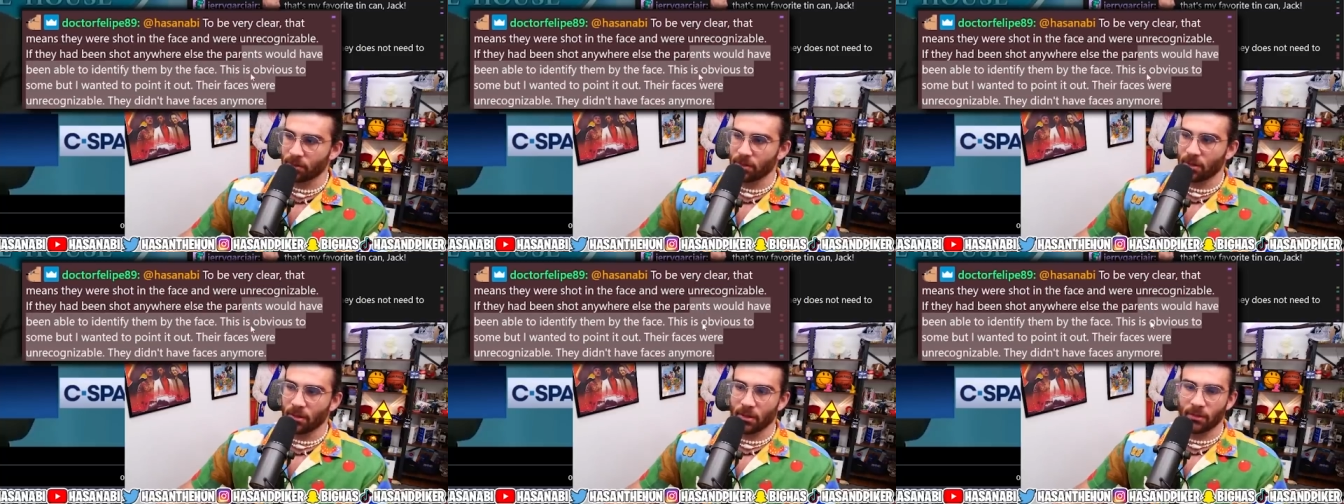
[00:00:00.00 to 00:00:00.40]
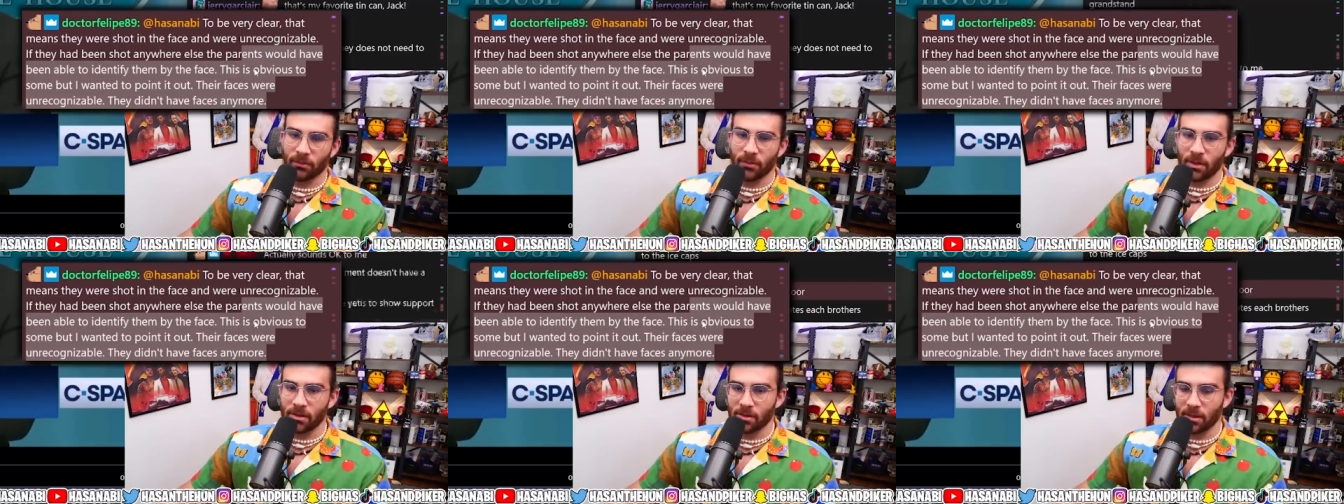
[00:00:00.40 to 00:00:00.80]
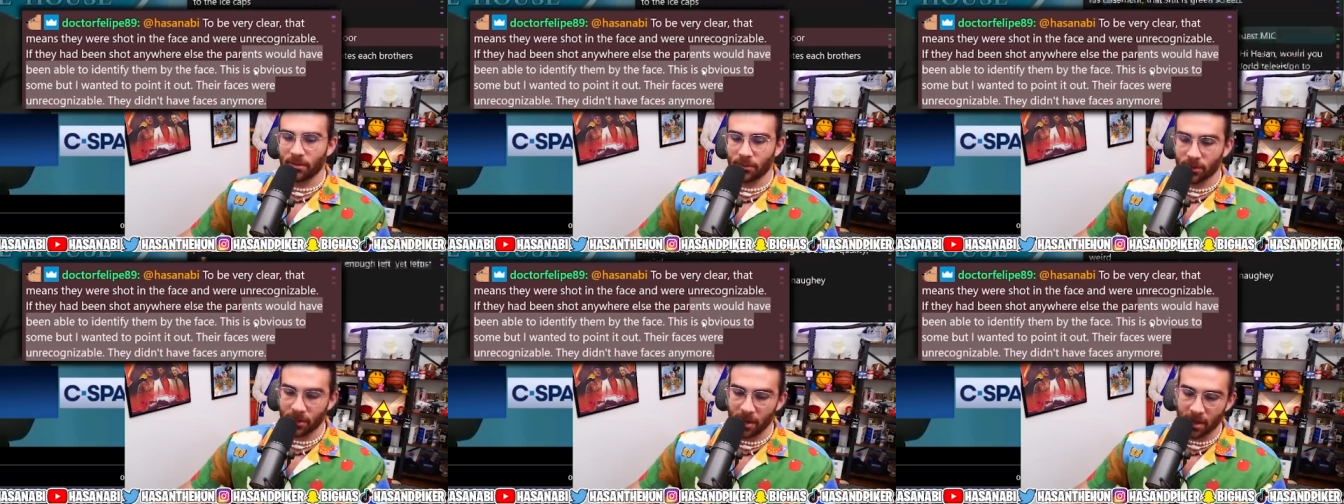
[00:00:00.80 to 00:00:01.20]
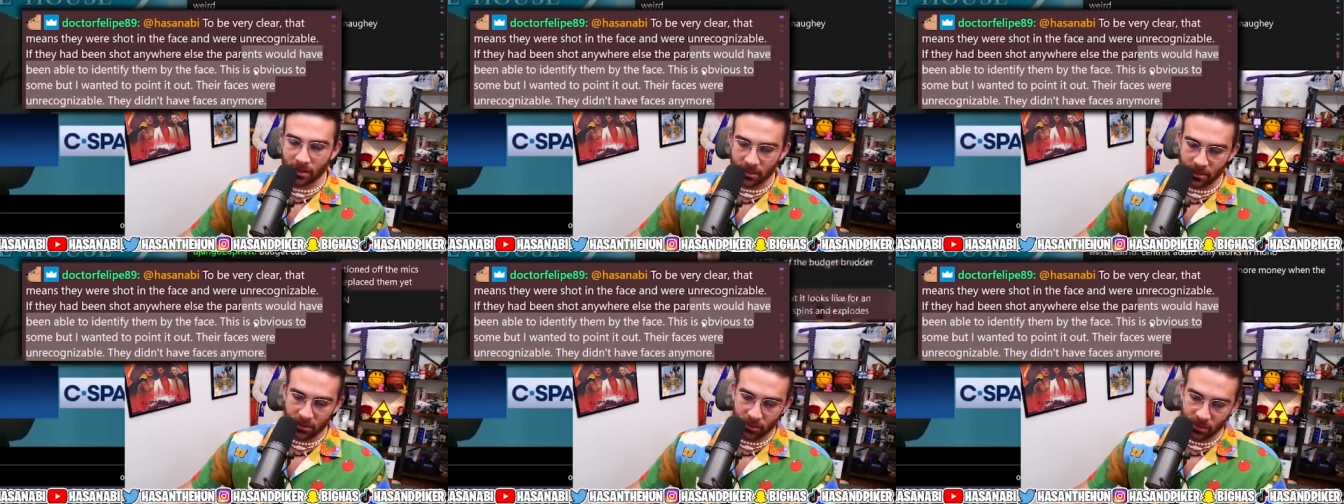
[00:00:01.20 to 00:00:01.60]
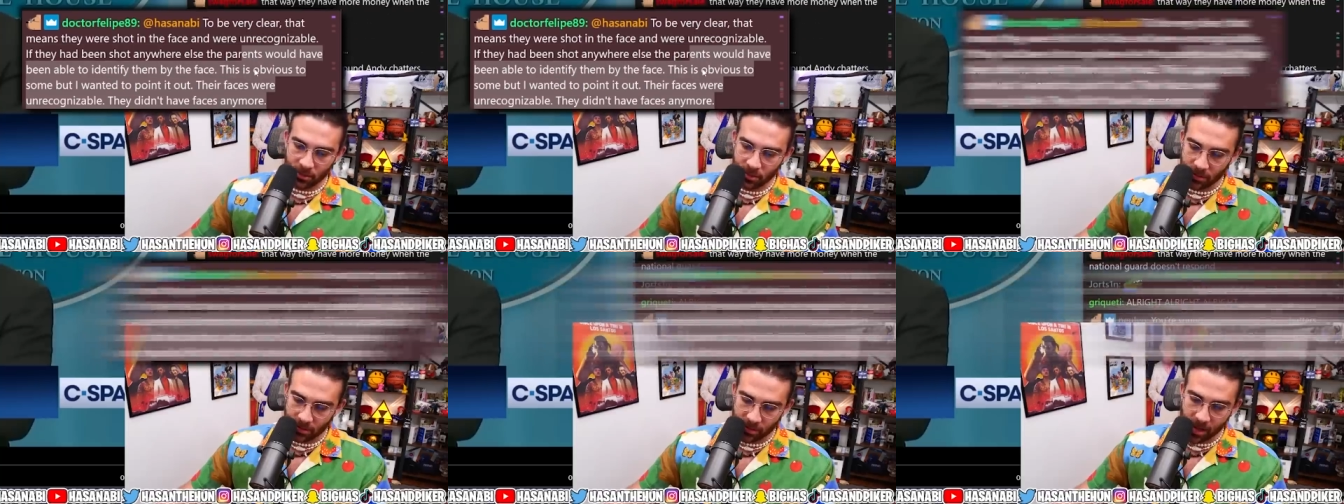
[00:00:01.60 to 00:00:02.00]
They didn't have faces anymore. Yes, dude.
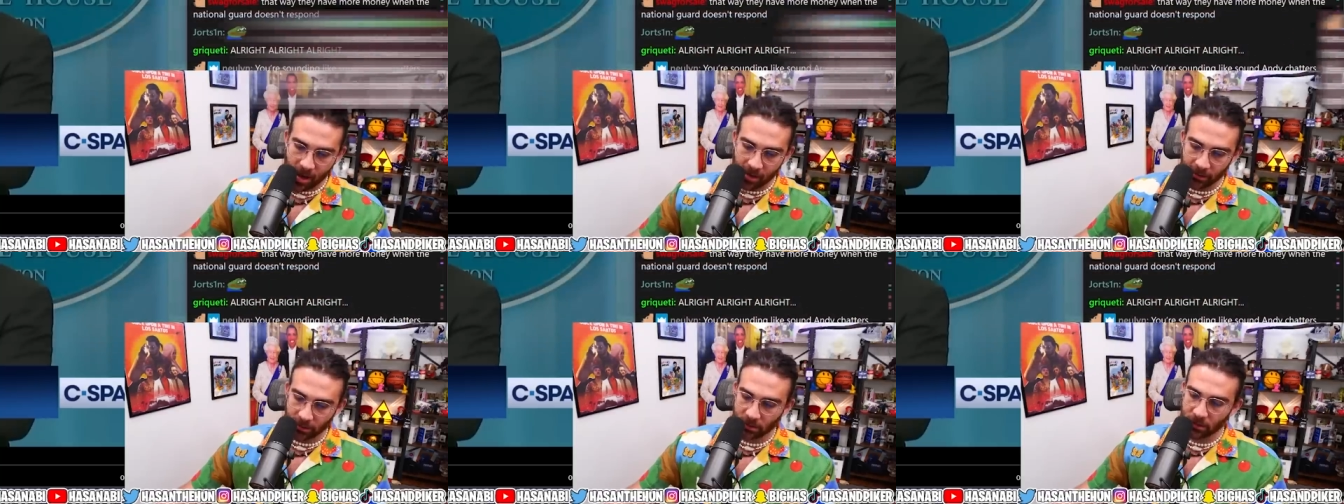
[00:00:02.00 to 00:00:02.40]
Yeah.